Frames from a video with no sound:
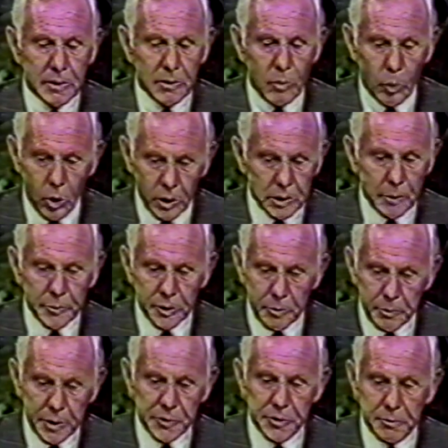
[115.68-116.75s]
Walked up on a
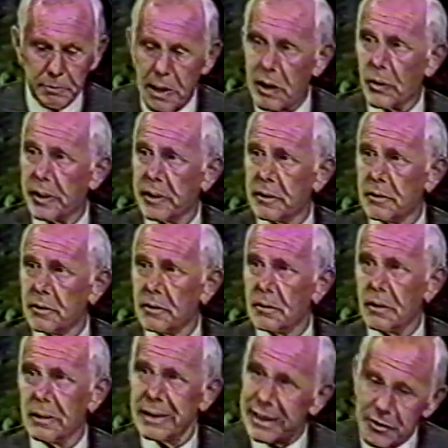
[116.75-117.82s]
beach in Maui
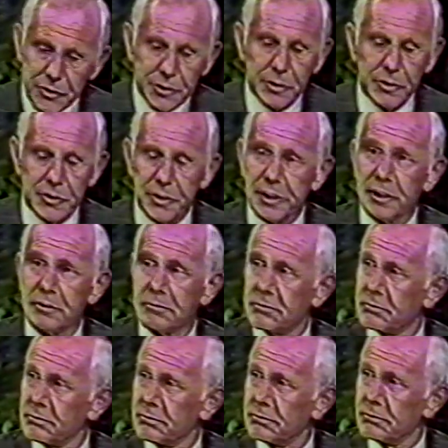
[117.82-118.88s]
last Thursday.
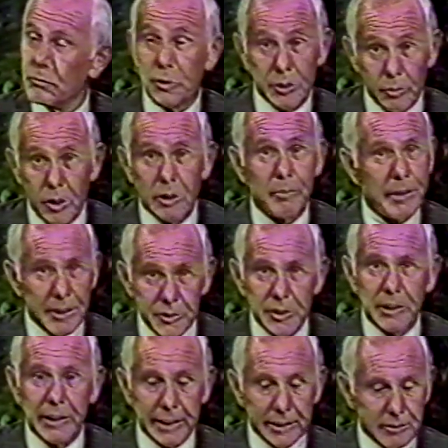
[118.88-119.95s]
Would you welcome Ed
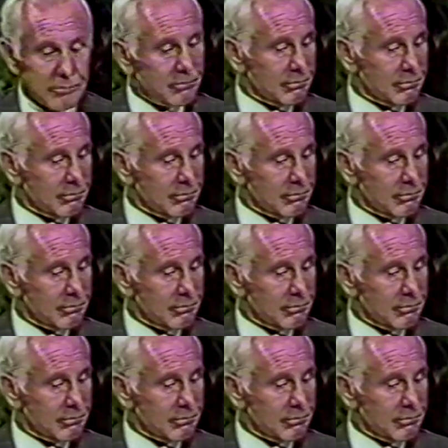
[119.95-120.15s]
Gillette?